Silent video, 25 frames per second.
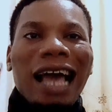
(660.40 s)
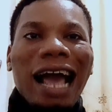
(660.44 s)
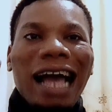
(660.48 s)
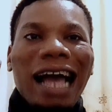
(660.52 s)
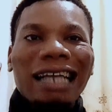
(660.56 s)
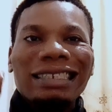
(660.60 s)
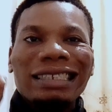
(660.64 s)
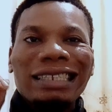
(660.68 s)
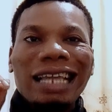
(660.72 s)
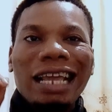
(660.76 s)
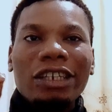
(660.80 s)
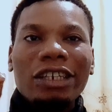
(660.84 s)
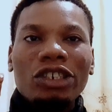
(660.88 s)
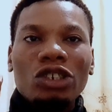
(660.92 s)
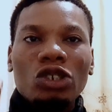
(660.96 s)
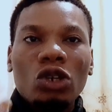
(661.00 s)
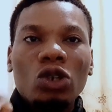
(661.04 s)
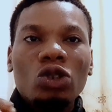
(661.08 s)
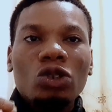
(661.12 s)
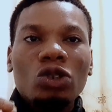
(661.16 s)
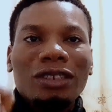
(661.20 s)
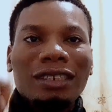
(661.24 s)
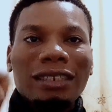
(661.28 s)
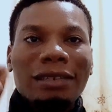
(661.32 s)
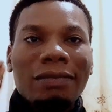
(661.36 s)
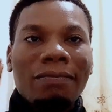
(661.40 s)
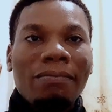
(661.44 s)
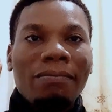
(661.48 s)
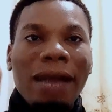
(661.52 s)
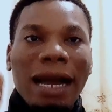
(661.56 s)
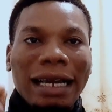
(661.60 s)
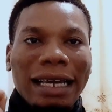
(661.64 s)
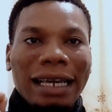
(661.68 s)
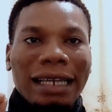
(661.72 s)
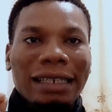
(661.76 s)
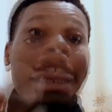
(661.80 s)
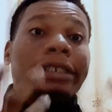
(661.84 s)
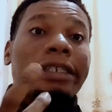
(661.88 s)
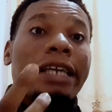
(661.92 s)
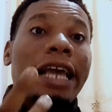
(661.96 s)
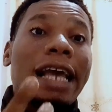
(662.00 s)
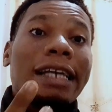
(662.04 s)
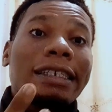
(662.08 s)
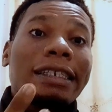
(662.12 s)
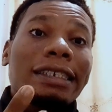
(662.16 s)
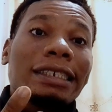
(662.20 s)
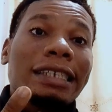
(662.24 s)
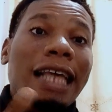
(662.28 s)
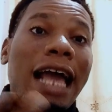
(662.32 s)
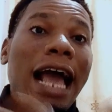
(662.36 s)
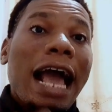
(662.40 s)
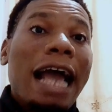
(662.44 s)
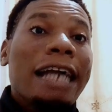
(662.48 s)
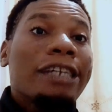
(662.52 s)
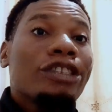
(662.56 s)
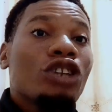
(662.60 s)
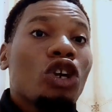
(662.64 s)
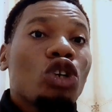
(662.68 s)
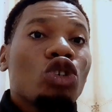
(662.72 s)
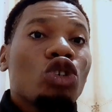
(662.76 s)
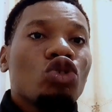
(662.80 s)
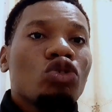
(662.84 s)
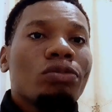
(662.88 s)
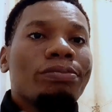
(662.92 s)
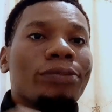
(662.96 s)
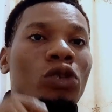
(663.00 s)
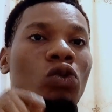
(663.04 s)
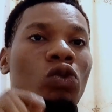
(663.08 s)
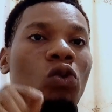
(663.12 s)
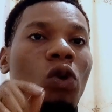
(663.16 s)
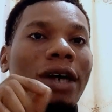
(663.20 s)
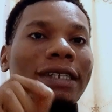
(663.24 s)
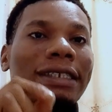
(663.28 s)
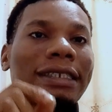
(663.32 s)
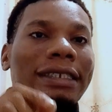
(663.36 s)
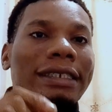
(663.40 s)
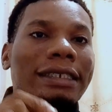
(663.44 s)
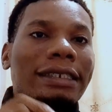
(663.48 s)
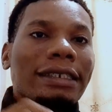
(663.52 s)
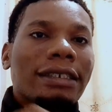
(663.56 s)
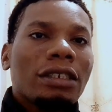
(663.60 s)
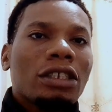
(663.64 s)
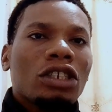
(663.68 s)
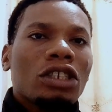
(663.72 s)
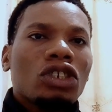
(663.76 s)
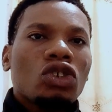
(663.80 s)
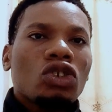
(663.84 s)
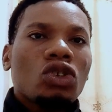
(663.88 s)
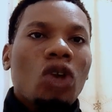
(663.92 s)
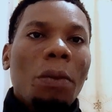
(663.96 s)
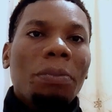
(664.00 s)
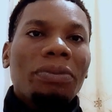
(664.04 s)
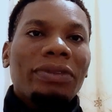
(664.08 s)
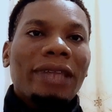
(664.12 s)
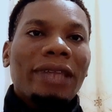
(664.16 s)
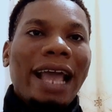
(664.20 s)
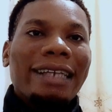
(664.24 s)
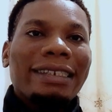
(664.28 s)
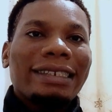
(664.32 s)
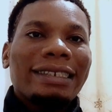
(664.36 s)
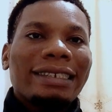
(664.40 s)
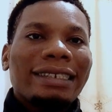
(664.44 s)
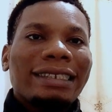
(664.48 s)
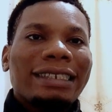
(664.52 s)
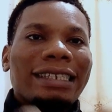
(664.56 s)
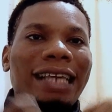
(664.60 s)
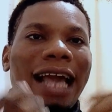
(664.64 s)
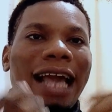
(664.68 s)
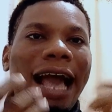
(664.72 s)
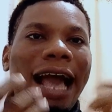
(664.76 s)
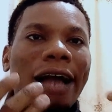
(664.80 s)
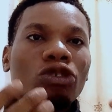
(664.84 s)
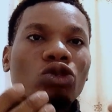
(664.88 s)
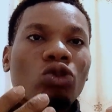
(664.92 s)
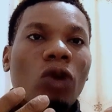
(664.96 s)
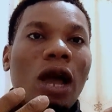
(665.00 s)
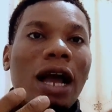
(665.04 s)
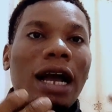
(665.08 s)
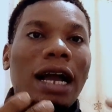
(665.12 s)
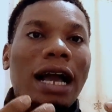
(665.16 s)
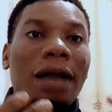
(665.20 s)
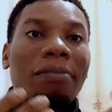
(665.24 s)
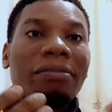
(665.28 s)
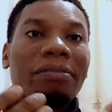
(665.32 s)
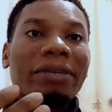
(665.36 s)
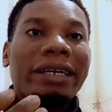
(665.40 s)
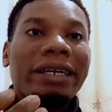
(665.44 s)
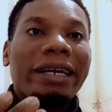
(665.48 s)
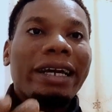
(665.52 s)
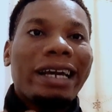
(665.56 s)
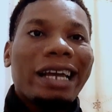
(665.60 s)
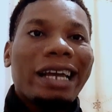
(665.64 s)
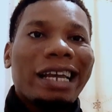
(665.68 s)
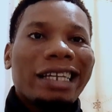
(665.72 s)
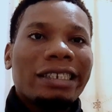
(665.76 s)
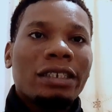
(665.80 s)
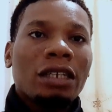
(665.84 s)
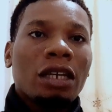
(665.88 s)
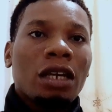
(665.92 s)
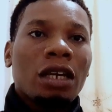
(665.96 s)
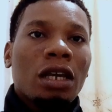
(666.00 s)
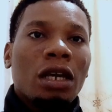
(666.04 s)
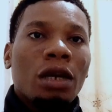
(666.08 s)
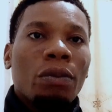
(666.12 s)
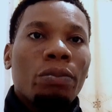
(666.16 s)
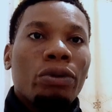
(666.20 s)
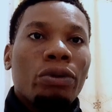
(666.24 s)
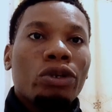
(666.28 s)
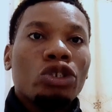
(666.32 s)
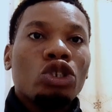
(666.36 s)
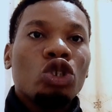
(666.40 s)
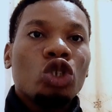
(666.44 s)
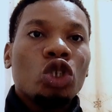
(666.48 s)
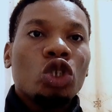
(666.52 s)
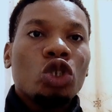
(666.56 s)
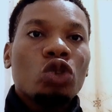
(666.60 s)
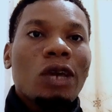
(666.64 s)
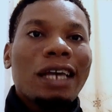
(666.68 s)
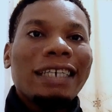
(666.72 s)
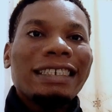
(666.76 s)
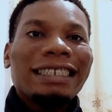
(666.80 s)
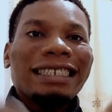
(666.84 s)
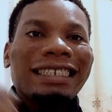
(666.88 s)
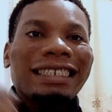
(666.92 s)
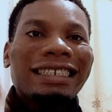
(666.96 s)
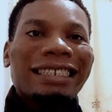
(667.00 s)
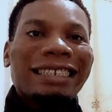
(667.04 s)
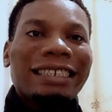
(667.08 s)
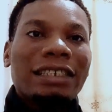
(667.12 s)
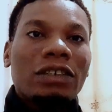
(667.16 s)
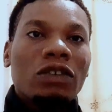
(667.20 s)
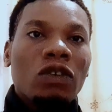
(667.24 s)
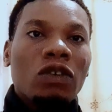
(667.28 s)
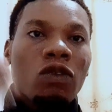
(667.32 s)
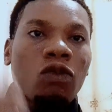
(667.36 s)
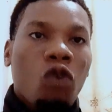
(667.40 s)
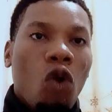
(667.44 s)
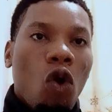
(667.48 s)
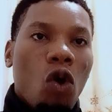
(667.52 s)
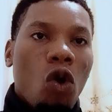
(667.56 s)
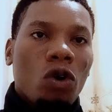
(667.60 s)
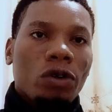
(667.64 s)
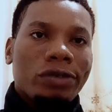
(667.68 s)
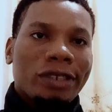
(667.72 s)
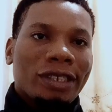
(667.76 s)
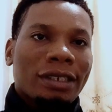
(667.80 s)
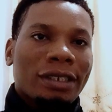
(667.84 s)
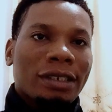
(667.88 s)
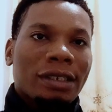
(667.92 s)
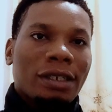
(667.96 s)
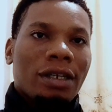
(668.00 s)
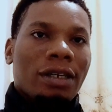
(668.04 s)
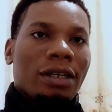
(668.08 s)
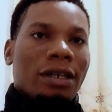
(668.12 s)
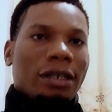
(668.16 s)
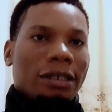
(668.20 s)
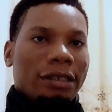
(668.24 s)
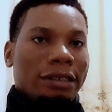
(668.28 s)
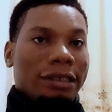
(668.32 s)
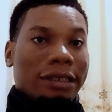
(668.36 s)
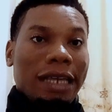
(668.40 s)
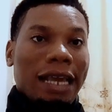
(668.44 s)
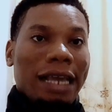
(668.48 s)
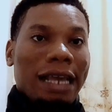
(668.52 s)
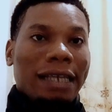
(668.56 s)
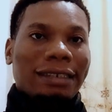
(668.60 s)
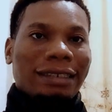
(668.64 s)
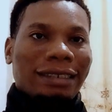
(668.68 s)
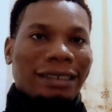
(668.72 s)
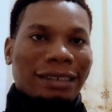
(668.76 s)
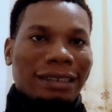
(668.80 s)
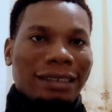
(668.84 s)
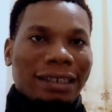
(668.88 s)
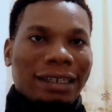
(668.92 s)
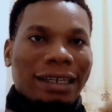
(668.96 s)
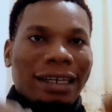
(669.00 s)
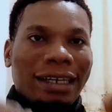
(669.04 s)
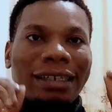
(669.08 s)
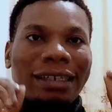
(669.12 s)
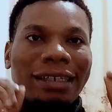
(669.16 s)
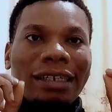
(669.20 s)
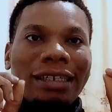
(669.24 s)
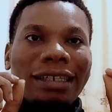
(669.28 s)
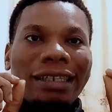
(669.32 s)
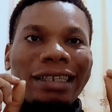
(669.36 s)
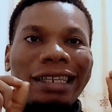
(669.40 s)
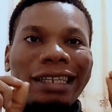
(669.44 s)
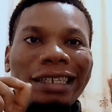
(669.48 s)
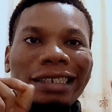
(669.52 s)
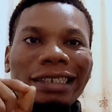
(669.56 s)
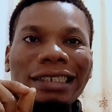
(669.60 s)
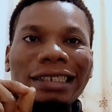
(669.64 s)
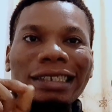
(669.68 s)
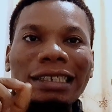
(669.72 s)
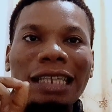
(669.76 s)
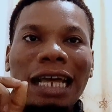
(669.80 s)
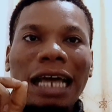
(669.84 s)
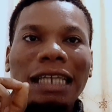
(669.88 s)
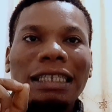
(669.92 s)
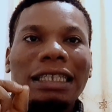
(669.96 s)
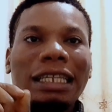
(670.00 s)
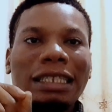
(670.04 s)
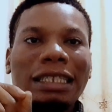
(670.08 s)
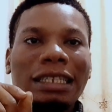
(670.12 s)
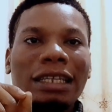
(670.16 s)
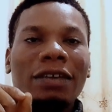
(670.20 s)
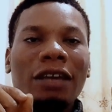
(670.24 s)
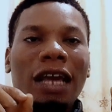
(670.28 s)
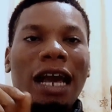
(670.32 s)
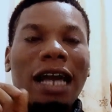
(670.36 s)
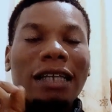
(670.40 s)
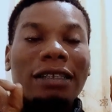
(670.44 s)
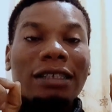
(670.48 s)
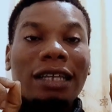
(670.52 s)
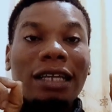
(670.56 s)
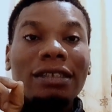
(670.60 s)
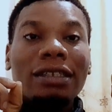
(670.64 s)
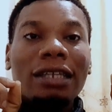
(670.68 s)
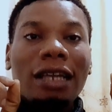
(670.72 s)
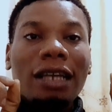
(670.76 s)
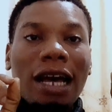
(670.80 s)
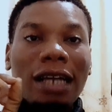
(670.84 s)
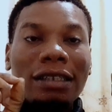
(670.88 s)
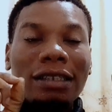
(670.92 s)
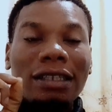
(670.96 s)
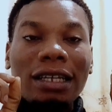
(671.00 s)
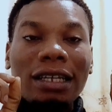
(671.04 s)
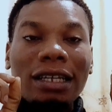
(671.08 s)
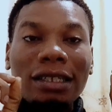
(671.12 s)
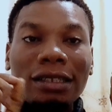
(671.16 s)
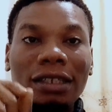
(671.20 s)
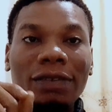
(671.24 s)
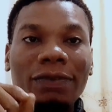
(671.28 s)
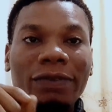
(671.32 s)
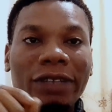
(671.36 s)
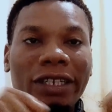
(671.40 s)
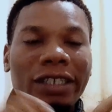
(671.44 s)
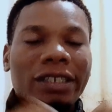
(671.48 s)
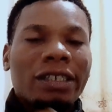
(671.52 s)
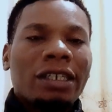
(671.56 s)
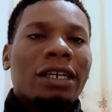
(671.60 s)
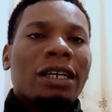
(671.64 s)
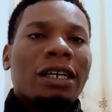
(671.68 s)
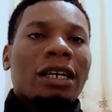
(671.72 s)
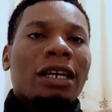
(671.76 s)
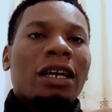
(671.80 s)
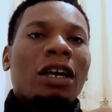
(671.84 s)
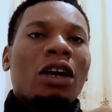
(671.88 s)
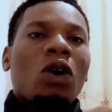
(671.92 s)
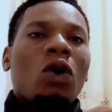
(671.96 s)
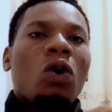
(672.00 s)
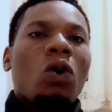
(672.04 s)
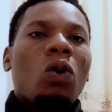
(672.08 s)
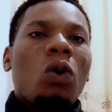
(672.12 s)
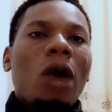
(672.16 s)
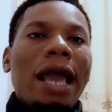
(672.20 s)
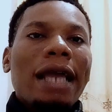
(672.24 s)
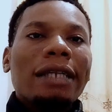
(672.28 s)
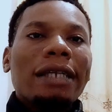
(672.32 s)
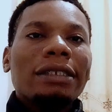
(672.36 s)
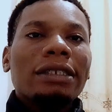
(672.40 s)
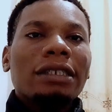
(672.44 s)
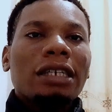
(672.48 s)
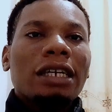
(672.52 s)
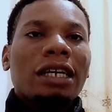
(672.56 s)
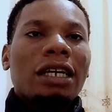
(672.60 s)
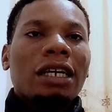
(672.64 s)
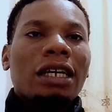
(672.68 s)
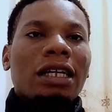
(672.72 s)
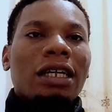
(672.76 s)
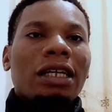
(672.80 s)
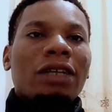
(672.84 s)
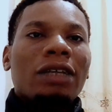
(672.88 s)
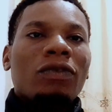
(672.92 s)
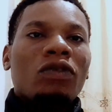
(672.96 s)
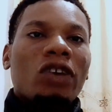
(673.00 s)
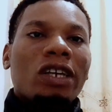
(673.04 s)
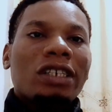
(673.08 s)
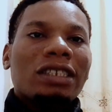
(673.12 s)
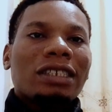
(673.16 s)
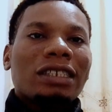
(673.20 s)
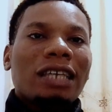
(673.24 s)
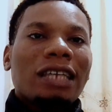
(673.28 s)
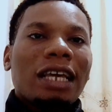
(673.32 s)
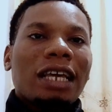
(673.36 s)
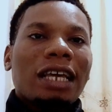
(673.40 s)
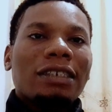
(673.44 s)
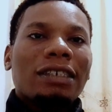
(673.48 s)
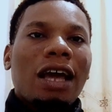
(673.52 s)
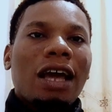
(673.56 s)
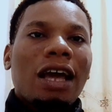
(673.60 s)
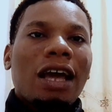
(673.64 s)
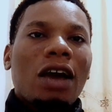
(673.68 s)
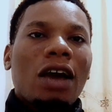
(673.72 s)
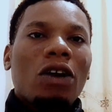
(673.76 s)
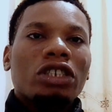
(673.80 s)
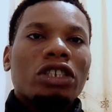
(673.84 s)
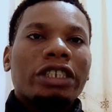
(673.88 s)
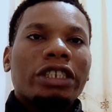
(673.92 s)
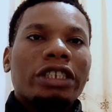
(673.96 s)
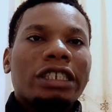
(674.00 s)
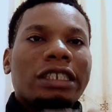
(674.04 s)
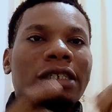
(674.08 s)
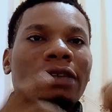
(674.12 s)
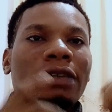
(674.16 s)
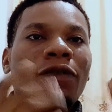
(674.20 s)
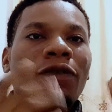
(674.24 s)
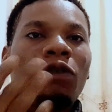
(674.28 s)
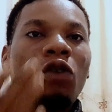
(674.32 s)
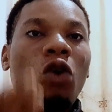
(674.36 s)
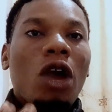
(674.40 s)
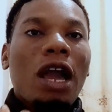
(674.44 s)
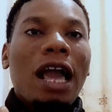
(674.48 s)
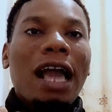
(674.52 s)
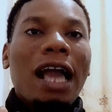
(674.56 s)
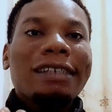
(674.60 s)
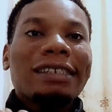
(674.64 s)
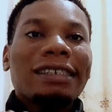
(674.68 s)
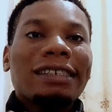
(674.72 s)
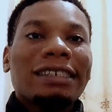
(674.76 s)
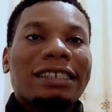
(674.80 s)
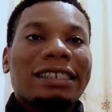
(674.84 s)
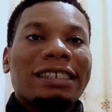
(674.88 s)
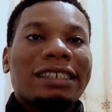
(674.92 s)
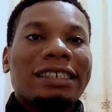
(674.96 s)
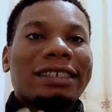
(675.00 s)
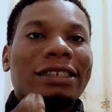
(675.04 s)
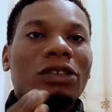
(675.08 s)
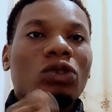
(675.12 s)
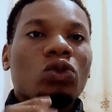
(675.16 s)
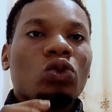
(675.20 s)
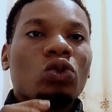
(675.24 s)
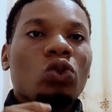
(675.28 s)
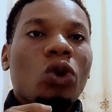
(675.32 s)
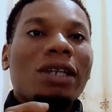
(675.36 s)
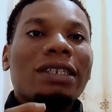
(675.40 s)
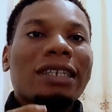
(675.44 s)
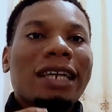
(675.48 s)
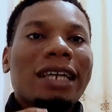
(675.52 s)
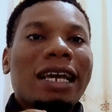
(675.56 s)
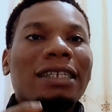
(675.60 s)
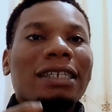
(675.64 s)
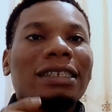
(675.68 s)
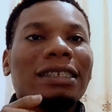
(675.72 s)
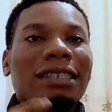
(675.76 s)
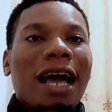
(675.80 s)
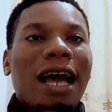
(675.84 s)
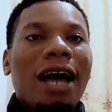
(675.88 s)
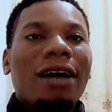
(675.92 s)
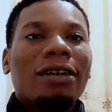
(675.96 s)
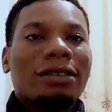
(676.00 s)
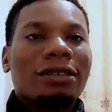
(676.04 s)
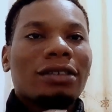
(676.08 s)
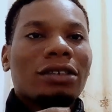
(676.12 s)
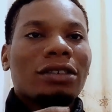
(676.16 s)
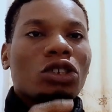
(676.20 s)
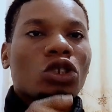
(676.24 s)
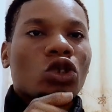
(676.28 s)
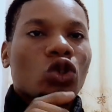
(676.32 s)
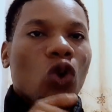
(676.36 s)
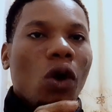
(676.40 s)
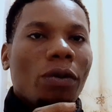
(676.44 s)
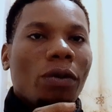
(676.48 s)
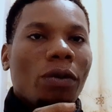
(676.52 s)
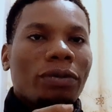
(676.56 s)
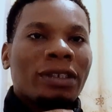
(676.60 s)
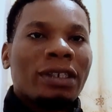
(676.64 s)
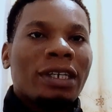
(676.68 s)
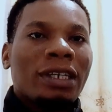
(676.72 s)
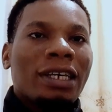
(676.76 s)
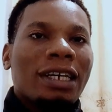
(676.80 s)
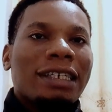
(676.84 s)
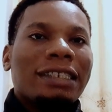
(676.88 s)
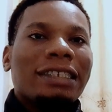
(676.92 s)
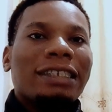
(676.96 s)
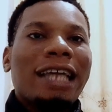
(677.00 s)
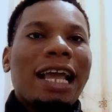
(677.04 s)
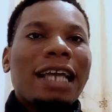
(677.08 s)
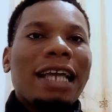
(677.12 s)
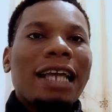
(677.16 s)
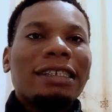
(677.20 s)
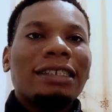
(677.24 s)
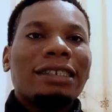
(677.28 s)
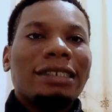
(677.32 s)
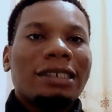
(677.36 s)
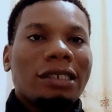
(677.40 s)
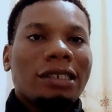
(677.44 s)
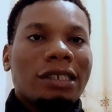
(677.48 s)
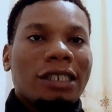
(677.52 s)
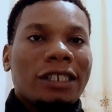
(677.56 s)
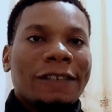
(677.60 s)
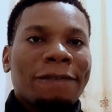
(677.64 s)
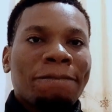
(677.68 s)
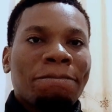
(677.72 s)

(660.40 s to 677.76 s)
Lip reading: attention to the market. Yes, I know you'll be wondering, sometimes the actual can be great, but the USD still falls. Yes, listen attentively. When, for instance, now the forecast is 200,000 jobs, then the